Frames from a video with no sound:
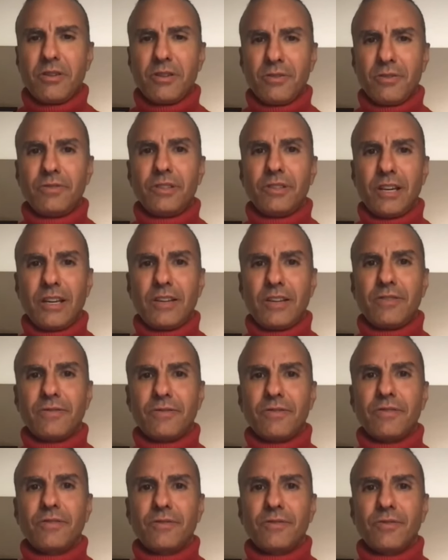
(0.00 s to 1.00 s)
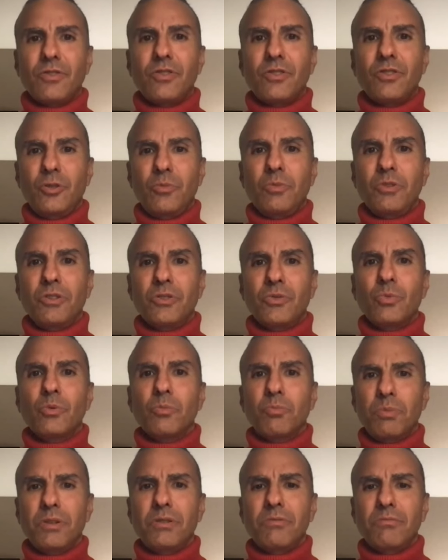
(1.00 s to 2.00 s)
of life for humans
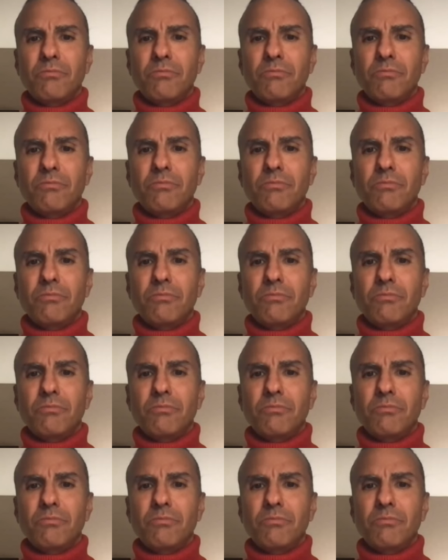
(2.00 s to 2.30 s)
will be